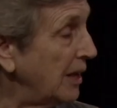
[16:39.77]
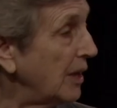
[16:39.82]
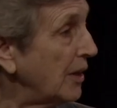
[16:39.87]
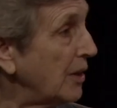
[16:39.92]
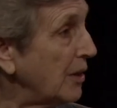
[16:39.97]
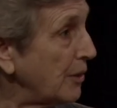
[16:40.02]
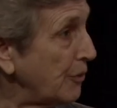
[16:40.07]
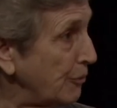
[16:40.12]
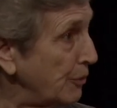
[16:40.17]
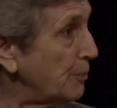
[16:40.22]

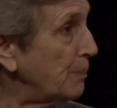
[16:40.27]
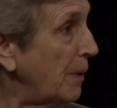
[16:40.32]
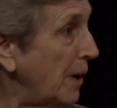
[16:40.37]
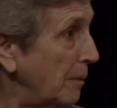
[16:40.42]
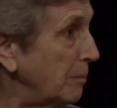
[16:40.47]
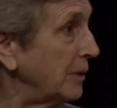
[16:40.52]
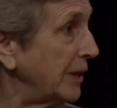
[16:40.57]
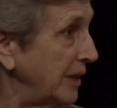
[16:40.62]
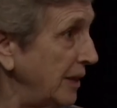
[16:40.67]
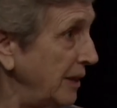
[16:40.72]
through
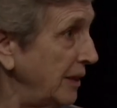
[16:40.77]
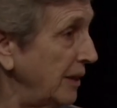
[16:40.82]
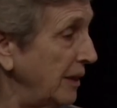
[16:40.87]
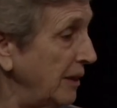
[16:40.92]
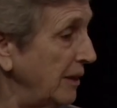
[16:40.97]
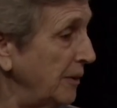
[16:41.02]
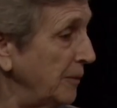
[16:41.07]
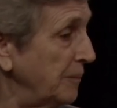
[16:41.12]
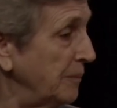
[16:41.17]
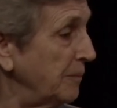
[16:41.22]
public
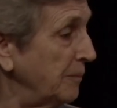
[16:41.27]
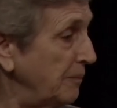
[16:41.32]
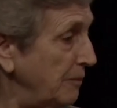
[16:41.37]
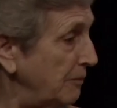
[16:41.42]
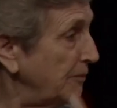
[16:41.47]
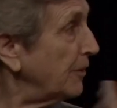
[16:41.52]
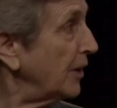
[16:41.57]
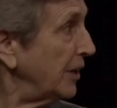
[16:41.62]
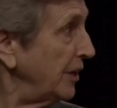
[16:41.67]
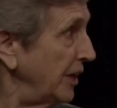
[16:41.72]
um,
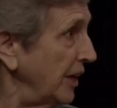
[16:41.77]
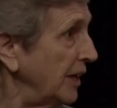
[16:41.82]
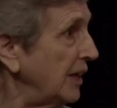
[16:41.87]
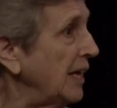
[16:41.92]
funding,